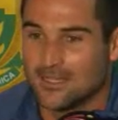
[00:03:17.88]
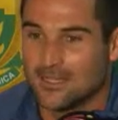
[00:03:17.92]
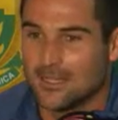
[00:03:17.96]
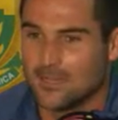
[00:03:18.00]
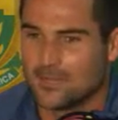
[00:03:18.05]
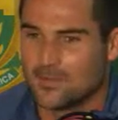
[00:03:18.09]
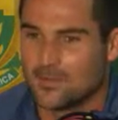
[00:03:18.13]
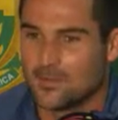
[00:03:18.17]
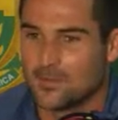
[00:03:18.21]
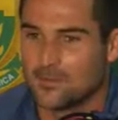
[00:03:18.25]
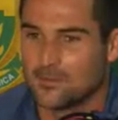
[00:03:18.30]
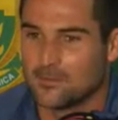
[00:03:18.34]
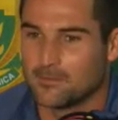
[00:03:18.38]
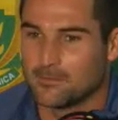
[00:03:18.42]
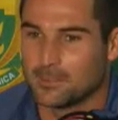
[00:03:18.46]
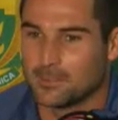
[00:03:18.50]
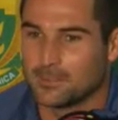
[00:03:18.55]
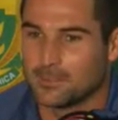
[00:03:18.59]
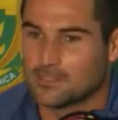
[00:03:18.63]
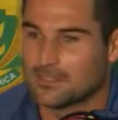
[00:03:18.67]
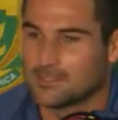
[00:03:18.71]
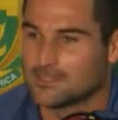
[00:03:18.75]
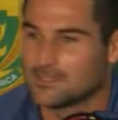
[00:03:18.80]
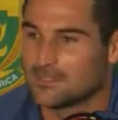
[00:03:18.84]
It pretty
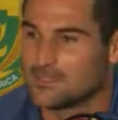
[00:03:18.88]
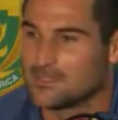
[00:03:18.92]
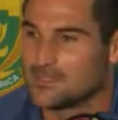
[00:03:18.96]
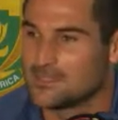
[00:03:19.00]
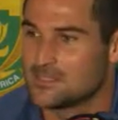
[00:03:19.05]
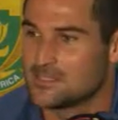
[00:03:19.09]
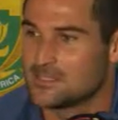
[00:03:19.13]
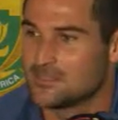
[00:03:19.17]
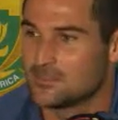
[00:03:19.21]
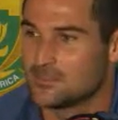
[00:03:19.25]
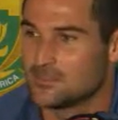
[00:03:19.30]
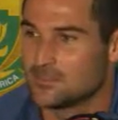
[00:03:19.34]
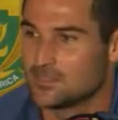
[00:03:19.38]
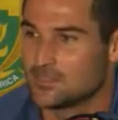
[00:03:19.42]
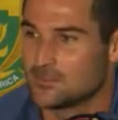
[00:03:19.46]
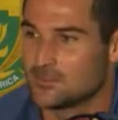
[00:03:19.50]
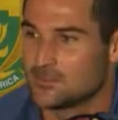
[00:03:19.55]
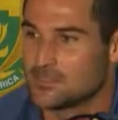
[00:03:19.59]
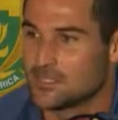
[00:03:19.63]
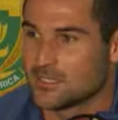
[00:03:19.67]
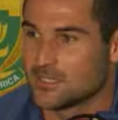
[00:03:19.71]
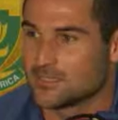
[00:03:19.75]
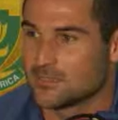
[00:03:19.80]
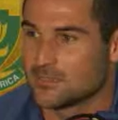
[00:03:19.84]
much deceives the
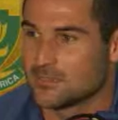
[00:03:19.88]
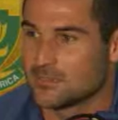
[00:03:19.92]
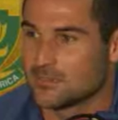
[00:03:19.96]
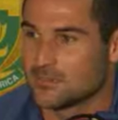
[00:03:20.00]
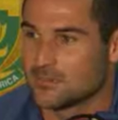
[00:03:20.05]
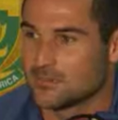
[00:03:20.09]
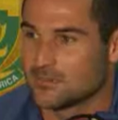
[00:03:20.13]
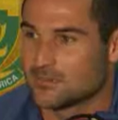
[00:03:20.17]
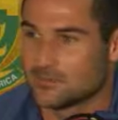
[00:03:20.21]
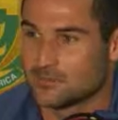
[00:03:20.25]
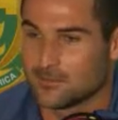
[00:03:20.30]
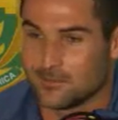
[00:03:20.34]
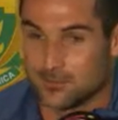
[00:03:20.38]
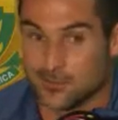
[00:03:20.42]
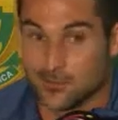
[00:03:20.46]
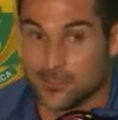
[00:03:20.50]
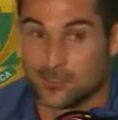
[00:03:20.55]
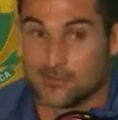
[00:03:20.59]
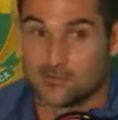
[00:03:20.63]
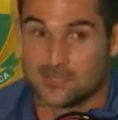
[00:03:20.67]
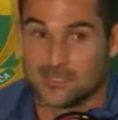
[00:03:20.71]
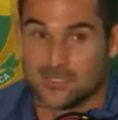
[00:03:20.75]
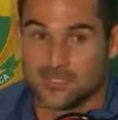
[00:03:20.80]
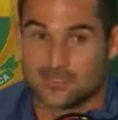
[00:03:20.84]
object
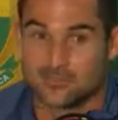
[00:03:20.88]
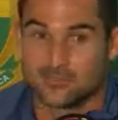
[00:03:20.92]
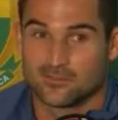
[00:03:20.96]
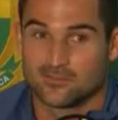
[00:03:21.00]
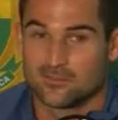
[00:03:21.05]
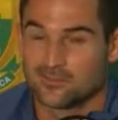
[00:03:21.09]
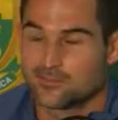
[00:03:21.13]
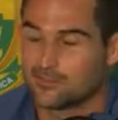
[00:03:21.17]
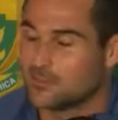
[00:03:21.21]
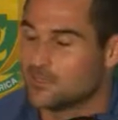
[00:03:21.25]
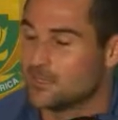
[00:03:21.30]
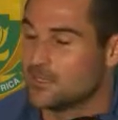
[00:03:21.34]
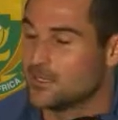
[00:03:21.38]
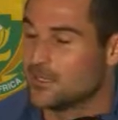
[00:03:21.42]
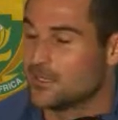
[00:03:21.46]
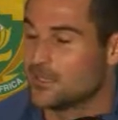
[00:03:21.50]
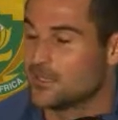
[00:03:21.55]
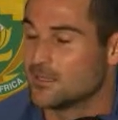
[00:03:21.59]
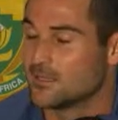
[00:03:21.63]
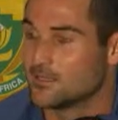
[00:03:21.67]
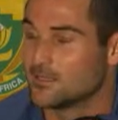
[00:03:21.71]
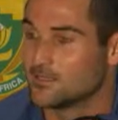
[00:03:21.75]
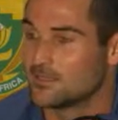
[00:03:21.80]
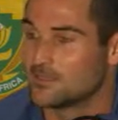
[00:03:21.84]
of being
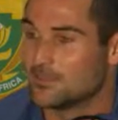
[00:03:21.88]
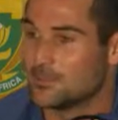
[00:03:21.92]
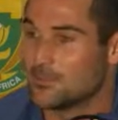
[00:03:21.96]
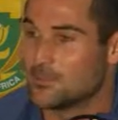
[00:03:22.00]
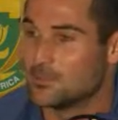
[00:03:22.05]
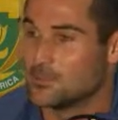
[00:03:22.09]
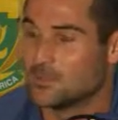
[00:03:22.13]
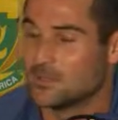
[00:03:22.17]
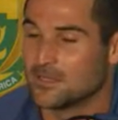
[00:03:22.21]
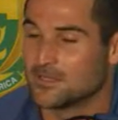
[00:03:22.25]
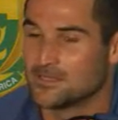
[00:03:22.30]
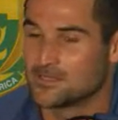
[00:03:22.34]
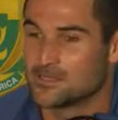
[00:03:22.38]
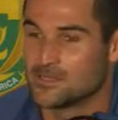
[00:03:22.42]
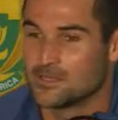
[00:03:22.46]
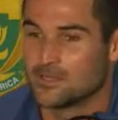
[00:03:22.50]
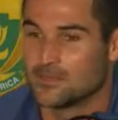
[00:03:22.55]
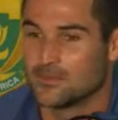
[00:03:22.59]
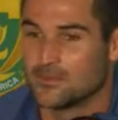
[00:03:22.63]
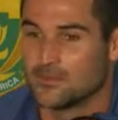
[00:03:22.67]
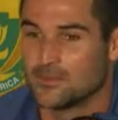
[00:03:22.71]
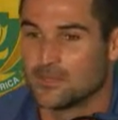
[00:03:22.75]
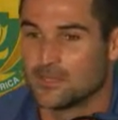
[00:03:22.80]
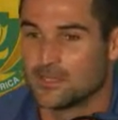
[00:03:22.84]
an opener.
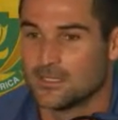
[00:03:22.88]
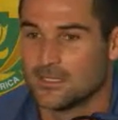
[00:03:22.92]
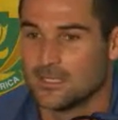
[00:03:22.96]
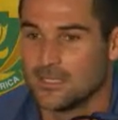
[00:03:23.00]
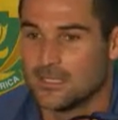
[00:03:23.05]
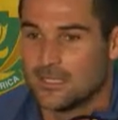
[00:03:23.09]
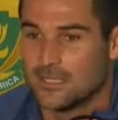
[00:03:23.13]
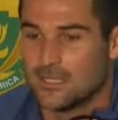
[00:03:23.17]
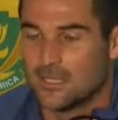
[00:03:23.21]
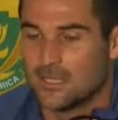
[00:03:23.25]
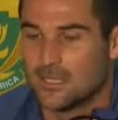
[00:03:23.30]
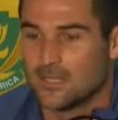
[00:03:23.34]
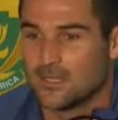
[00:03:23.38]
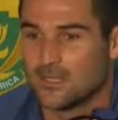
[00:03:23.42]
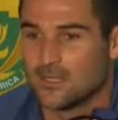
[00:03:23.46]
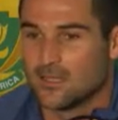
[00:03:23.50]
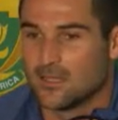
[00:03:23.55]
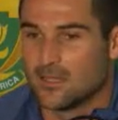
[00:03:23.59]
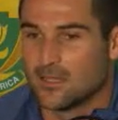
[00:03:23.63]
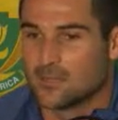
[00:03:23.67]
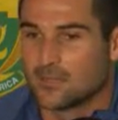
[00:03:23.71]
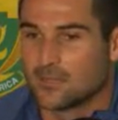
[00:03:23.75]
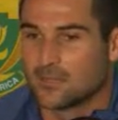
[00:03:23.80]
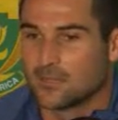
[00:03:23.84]
So
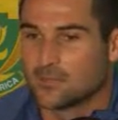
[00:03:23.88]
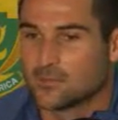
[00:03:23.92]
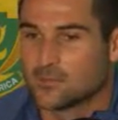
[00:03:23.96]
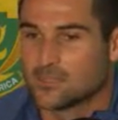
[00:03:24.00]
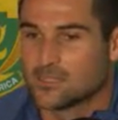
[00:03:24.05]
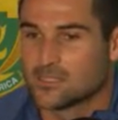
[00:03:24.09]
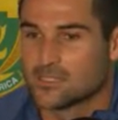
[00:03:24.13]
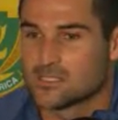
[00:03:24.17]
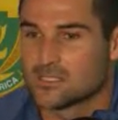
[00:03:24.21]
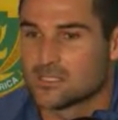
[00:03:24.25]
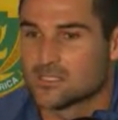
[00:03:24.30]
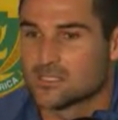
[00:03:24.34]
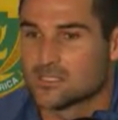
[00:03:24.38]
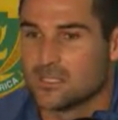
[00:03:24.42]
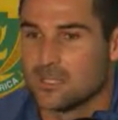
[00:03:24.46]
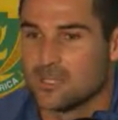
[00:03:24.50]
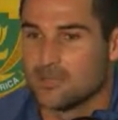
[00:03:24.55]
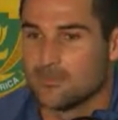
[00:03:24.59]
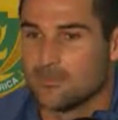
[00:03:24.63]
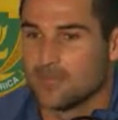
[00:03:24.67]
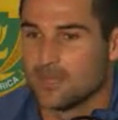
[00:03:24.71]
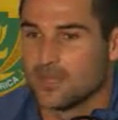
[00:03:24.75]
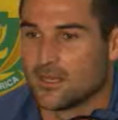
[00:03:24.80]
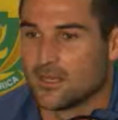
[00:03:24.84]
yeah, I think it was just a
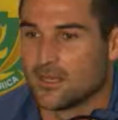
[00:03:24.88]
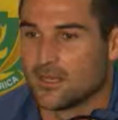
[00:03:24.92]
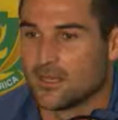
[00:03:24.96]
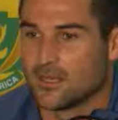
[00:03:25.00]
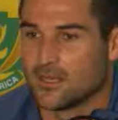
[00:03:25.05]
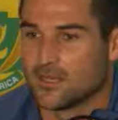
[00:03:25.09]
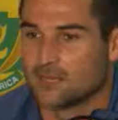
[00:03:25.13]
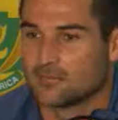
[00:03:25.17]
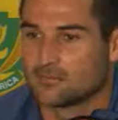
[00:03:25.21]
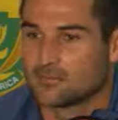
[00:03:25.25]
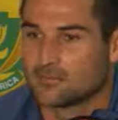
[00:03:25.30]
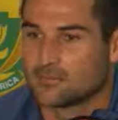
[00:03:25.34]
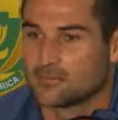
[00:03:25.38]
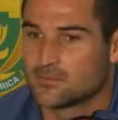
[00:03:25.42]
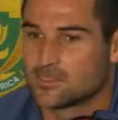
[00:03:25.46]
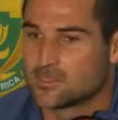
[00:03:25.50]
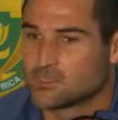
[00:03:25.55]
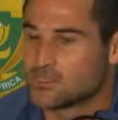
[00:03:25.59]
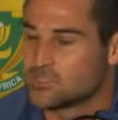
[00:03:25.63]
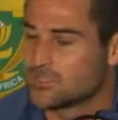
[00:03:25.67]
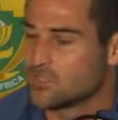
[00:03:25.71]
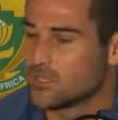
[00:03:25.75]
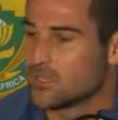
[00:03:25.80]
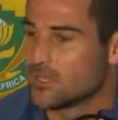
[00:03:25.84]
time that I
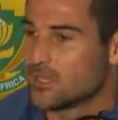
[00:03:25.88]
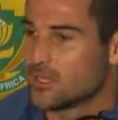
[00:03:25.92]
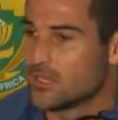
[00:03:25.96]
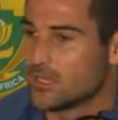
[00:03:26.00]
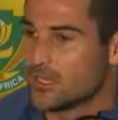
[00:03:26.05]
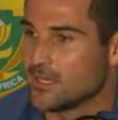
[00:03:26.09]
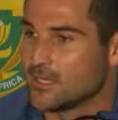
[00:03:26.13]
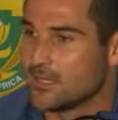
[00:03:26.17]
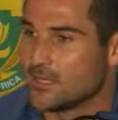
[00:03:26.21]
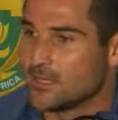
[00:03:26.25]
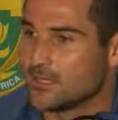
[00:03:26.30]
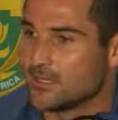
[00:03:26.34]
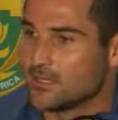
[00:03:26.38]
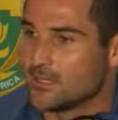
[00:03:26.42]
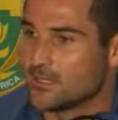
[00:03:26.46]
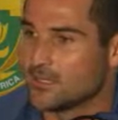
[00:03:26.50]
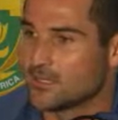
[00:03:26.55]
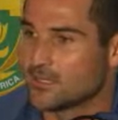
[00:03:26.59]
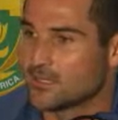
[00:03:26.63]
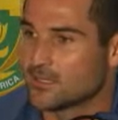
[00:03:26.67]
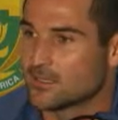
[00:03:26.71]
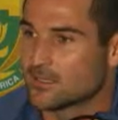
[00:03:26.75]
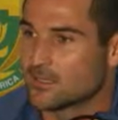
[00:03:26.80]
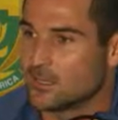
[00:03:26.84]
just start again
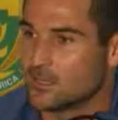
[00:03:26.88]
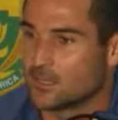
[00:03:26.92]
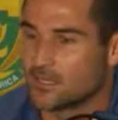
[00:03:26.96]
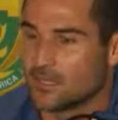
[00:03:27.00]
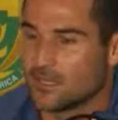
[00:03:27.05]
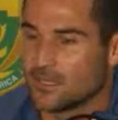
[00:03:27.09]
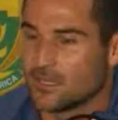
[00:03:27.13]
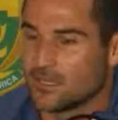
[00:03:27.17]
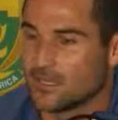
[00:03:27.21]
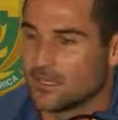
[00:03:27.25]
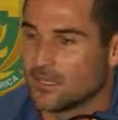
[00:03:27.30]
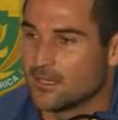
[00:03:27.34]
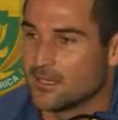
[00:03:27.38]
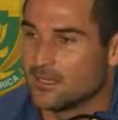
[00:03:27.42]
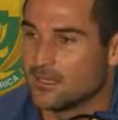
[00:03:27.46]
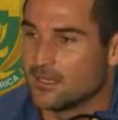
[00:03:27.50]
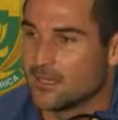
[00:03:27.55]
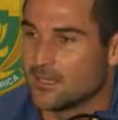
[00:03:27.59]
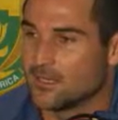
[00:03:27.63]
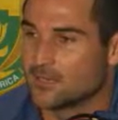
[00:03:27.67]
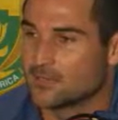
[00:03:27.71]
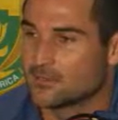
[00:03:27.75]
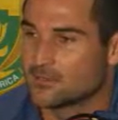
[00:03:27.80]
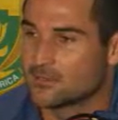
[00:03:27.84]
and clock in
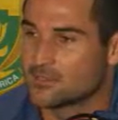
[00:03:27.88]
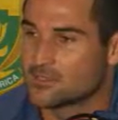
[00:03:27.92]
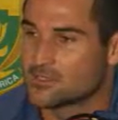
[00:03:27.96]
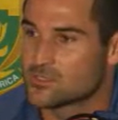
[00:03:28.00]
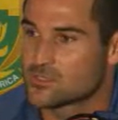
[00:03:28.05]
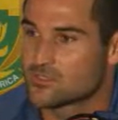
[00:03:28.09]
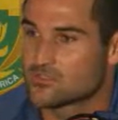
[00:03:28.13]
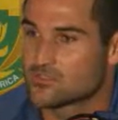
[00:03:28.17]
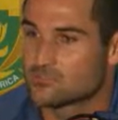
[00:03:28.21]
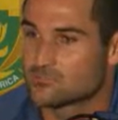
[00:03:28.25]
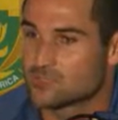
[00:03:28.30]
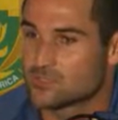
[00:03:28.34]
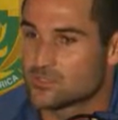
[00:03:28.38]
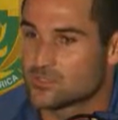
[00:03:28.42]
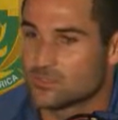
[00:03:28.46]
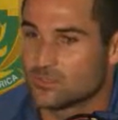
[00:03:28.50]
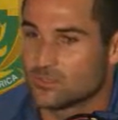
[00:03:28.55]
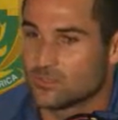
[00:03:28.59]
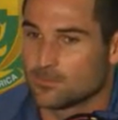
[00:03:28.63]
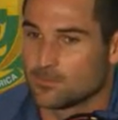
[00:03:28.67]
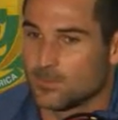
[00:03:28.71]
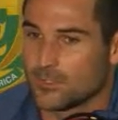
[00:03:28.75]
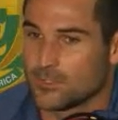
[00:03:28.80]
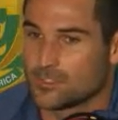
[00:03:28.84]
and
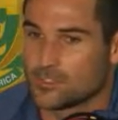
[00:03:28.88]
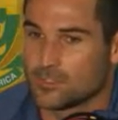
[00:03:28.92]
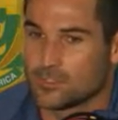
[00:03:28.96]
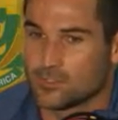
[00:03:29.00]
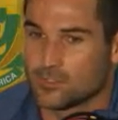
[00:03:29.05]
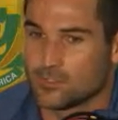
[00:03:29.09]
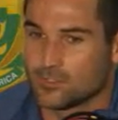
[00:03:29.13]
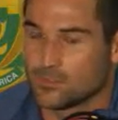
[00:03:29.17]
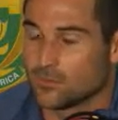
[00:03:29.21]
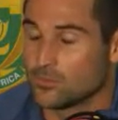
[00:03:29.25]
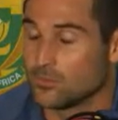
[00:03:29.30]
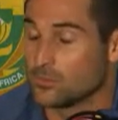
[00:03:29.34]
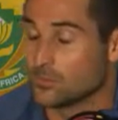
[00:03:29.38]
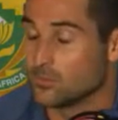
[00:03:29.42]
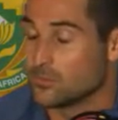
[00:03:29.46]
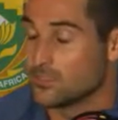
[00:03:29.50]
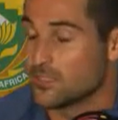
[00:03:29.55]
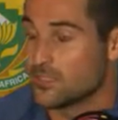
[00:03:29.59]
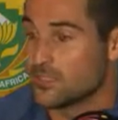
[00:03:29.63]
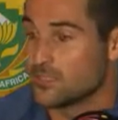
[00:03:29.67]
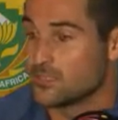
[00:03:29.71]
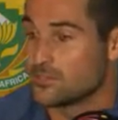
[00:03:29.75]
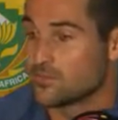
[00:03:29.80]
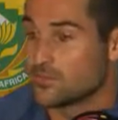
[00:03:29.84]
start basically
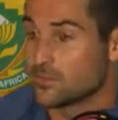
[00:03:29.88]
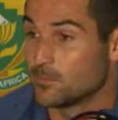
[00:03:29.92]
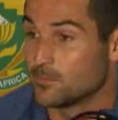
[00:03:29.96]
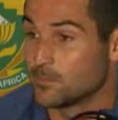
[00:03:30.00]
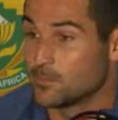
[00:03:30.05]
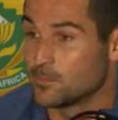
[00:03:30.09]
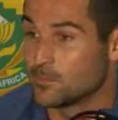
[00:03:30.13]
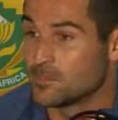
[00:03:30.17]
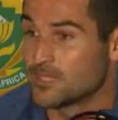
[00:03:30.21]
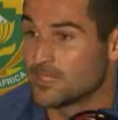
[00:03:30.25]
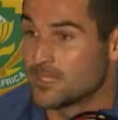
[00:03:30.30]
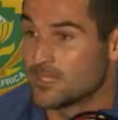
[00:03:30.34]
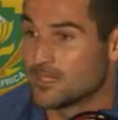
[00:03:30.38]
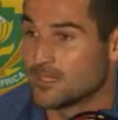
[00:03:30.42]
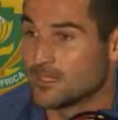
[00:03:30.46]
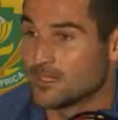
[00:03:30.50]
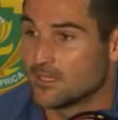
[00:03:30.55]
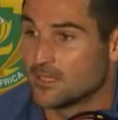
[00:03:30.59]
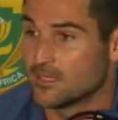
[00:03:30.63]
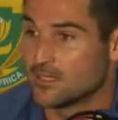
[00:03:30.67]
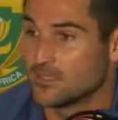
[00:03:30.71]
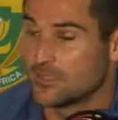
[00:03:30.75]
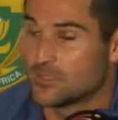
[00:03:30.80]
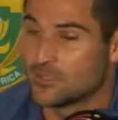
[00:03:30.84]
your innings from naught
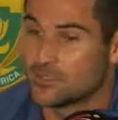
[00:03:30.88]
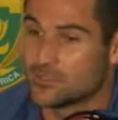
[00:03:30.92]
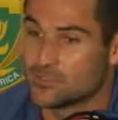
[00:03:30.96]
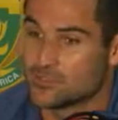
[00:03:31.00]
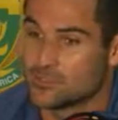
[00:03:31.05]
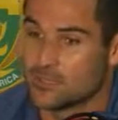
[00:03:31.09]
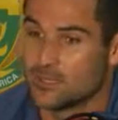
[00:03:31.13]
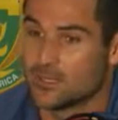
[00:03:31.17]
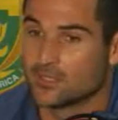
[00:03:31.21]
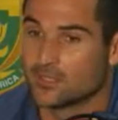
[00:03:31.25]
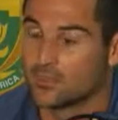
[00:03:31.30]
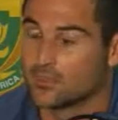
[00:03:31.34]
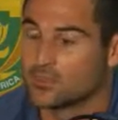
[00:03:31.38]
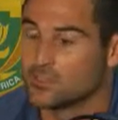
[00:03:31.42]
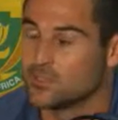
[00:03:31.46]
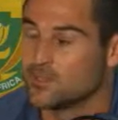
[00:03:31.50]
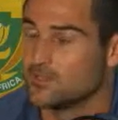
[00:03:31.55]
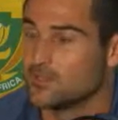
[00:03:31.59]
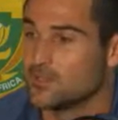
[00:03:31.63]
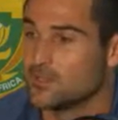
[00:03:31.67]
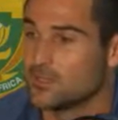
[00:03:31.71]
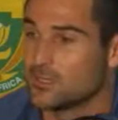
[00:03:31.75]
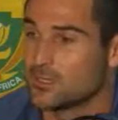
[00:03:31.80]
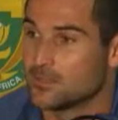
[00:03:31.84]
again and try and
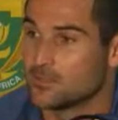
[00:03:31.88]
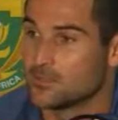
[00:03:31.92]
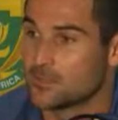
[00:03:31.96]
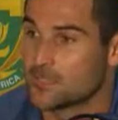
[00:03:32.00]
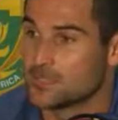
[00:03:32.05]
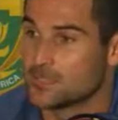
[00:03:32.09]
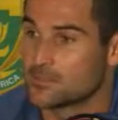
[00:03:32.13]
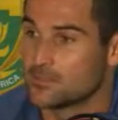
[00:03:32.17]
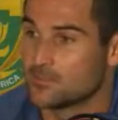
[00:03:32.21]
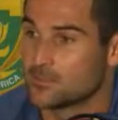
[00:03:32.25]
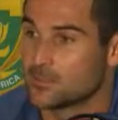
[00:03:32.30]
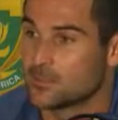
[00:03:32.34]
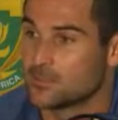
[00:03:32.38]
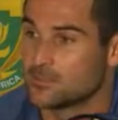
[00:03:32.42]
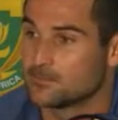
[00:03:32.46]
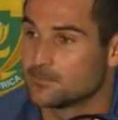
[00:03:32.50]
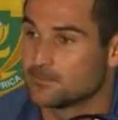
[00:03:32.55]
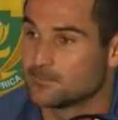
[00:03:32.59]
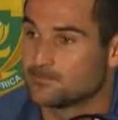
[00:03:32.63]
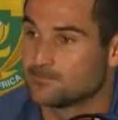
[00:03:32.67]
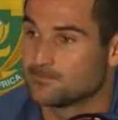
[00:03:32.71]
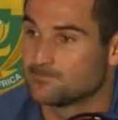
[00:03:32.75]
contribute in a massive way.